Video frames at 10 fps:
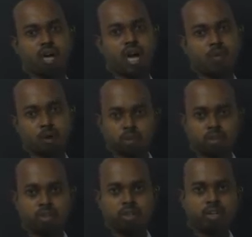
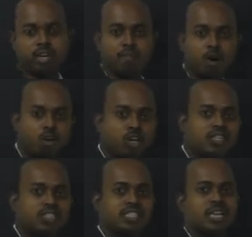amount in a
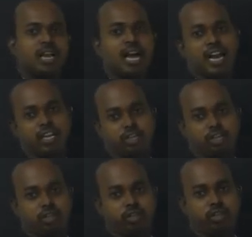modulated signal
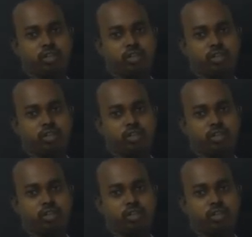energy.